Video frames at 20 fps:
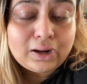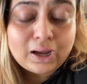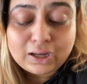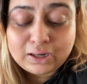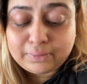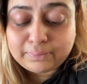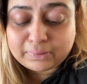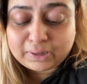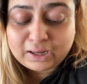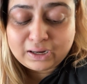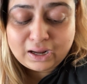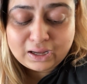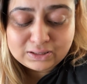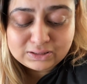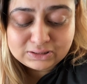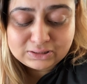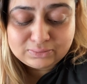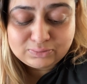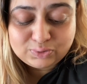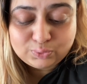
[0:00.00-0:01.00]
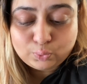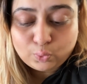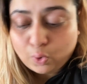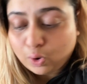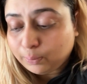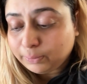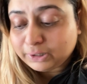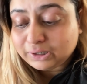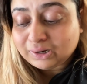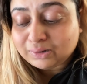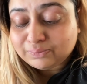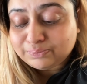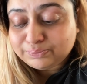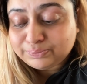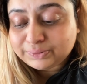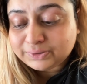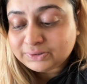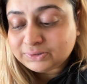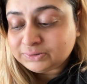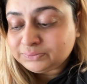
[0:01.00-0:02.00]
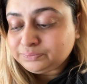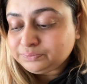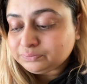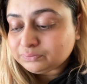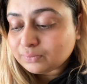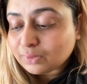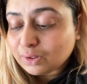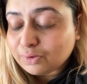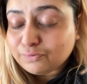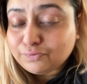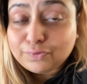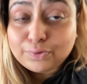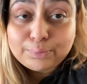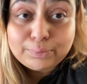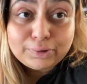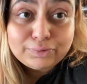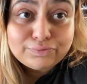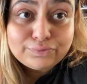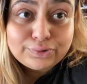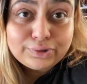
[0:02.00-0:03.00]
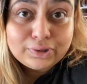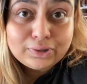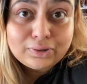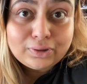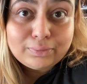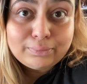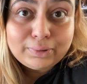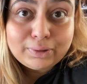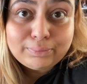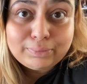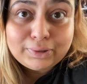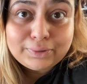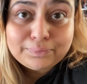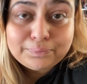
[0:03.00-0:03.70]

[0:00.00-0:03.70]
I can ask them to warm it up for me for dinner maybe.